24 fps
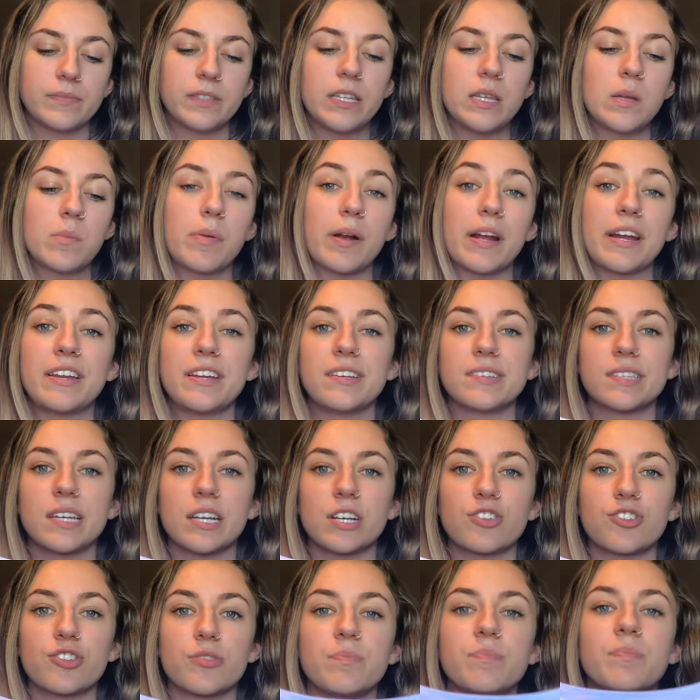in the Brandy
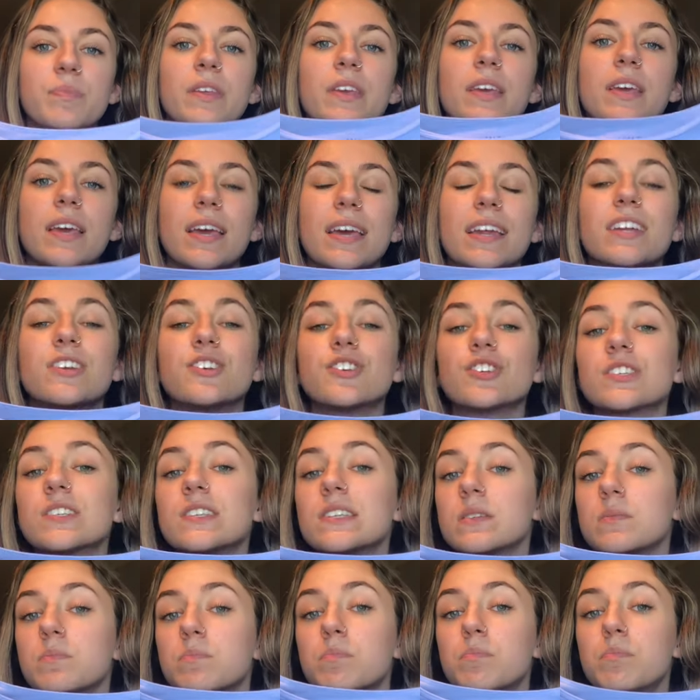section. It's just
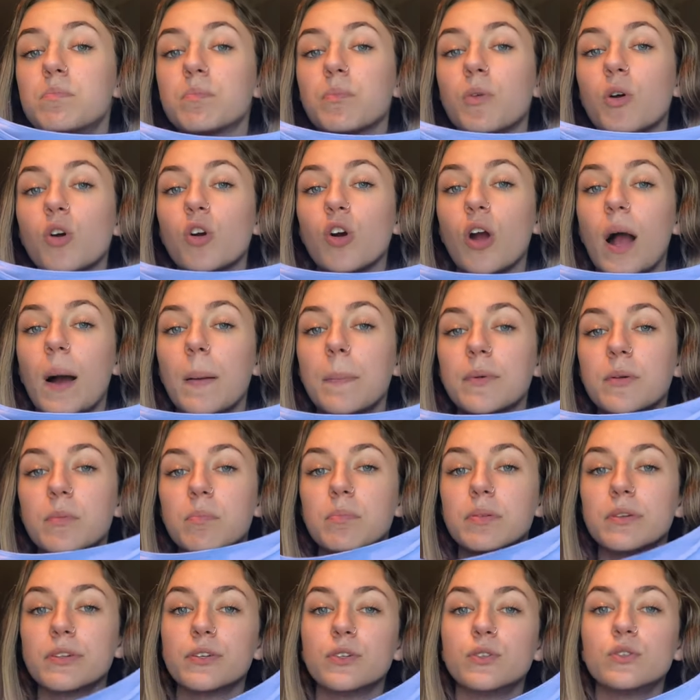this cropped
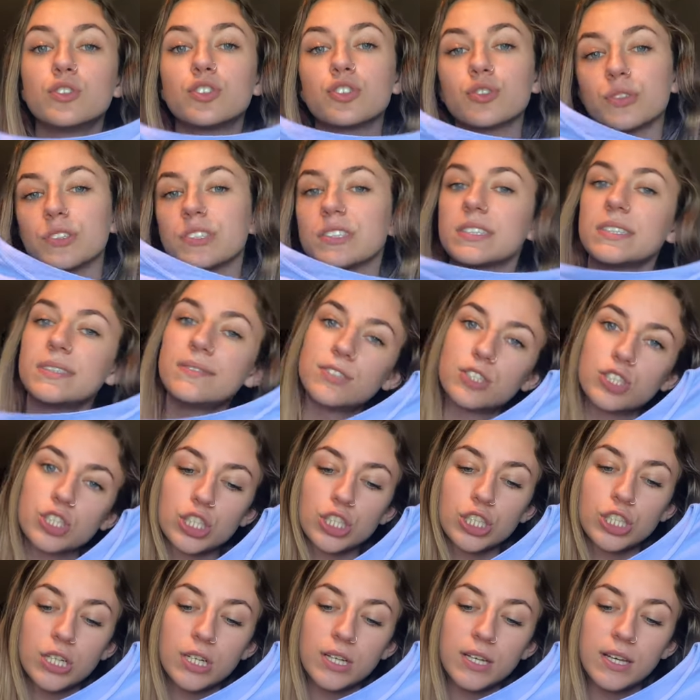blue short sleeve
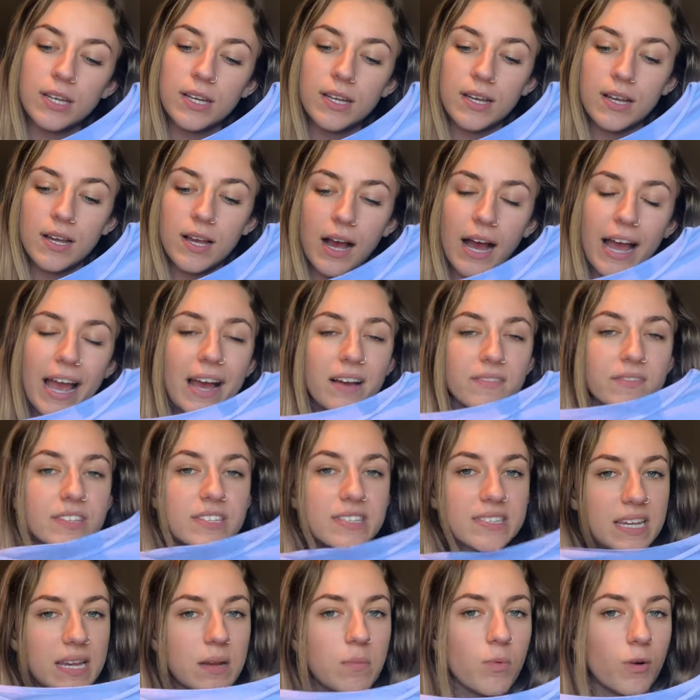shirt. I have the
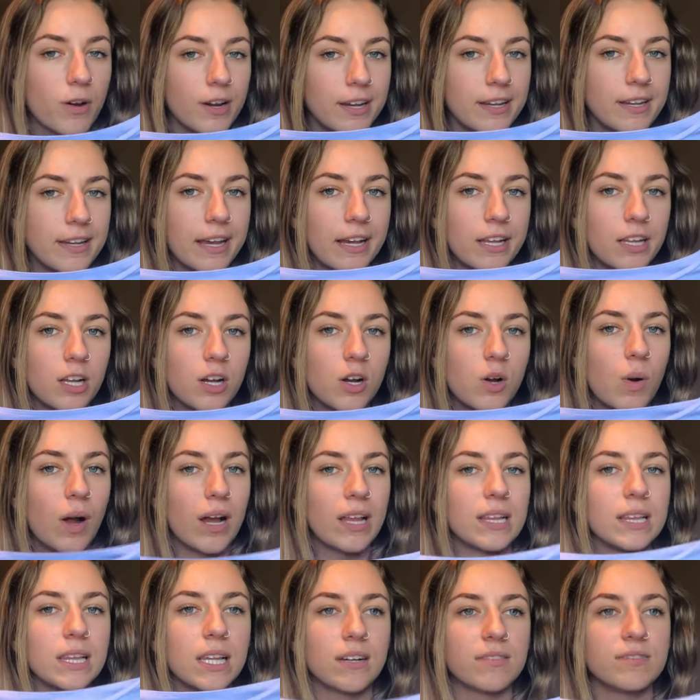same one in yellow.
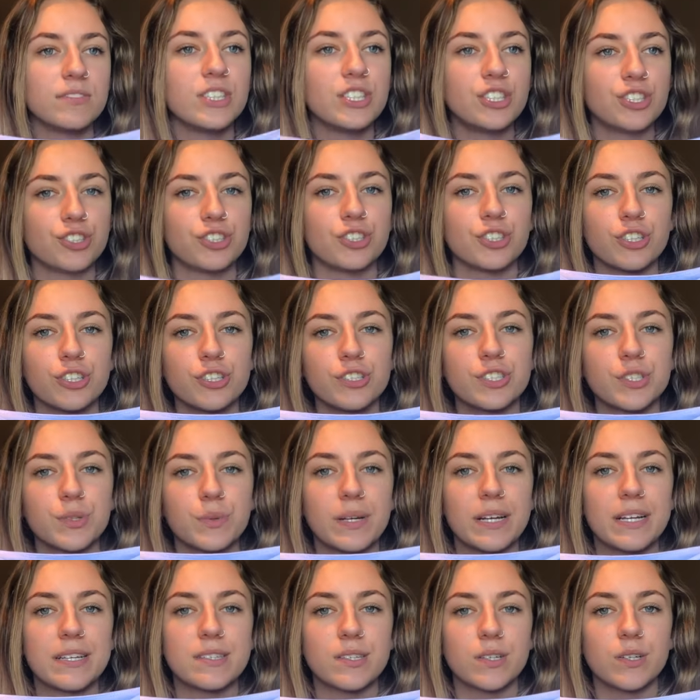I love this shirt. So
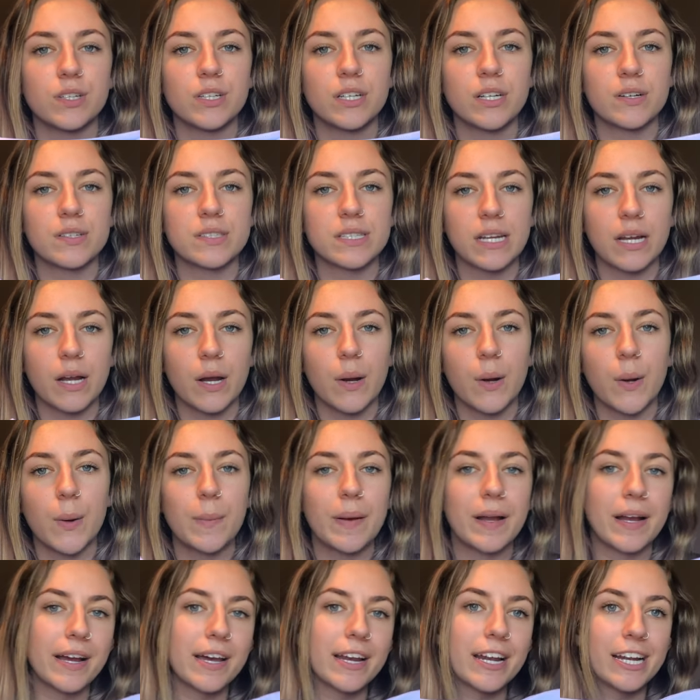when I saw it, I was like, oh
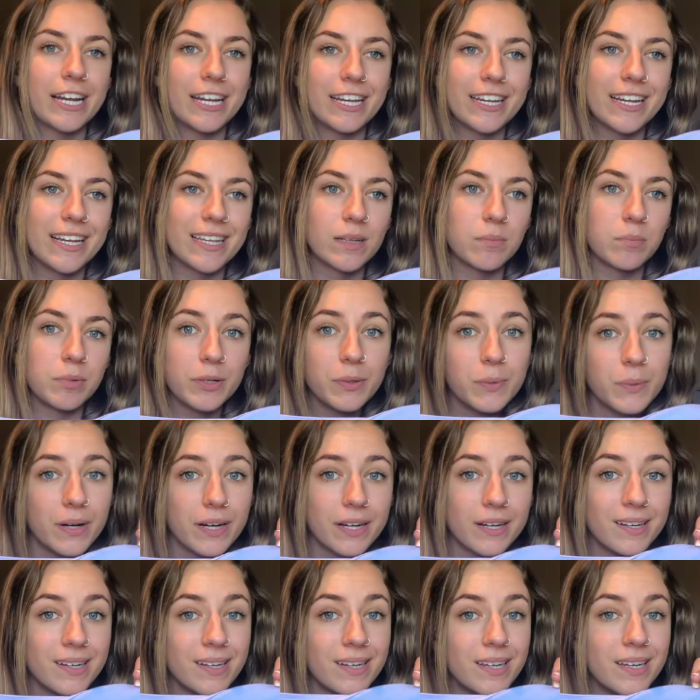my God, I need to get the blue
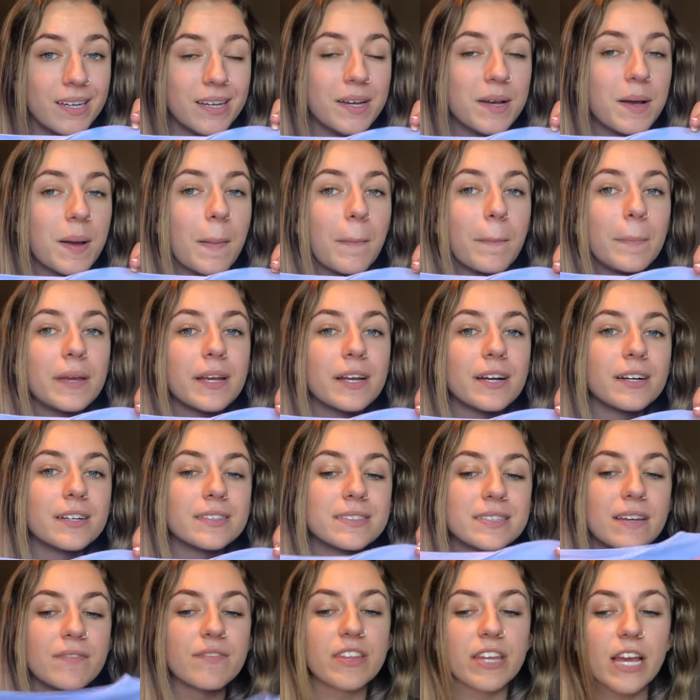one.
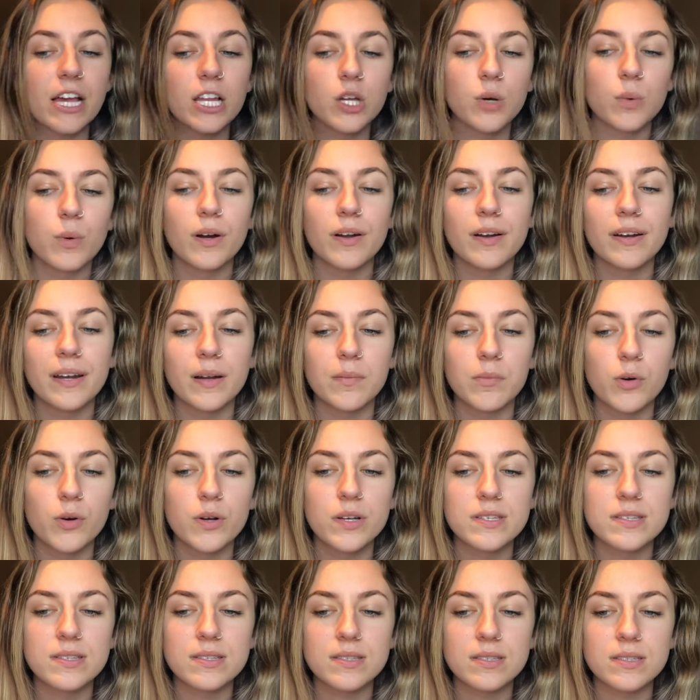Because I have the yellow one and I'm
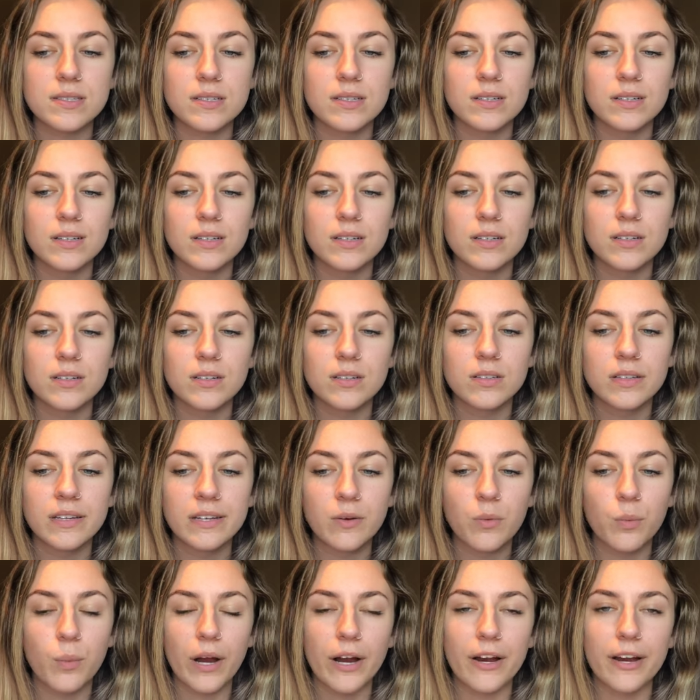always
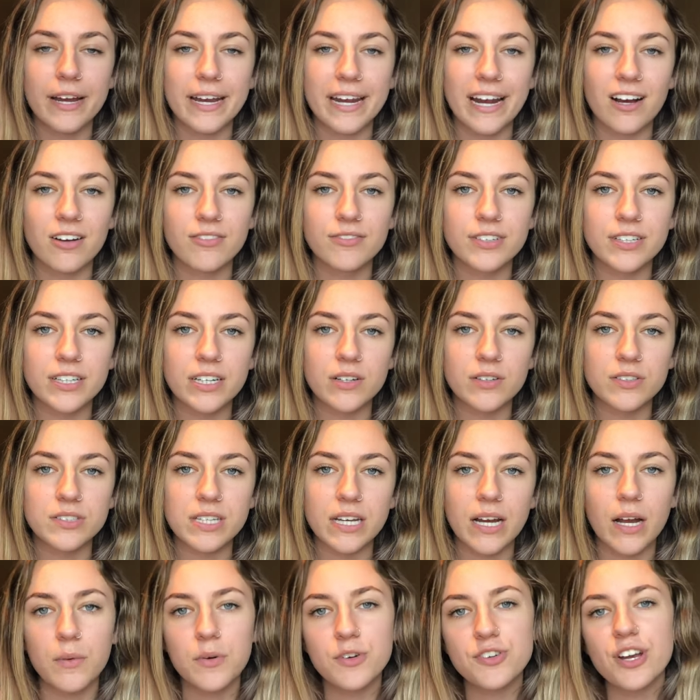like wearing an outfit and I was
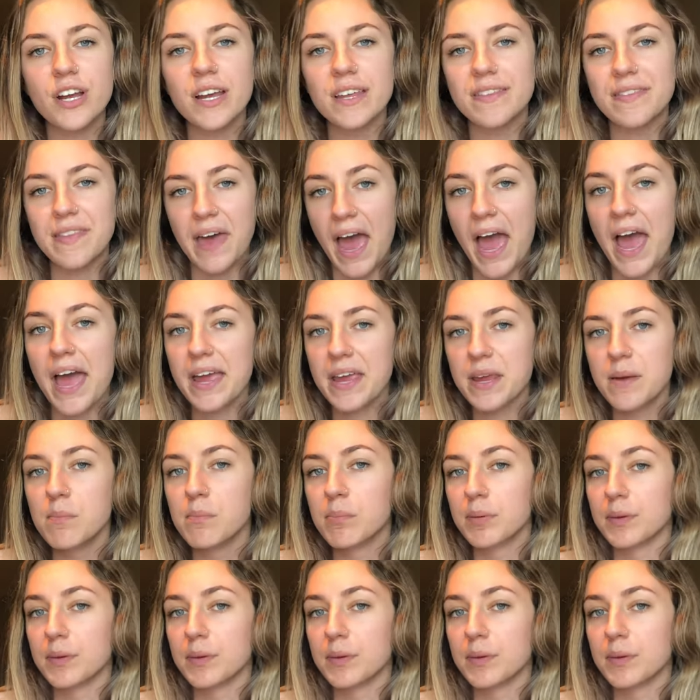like, I wish I had that in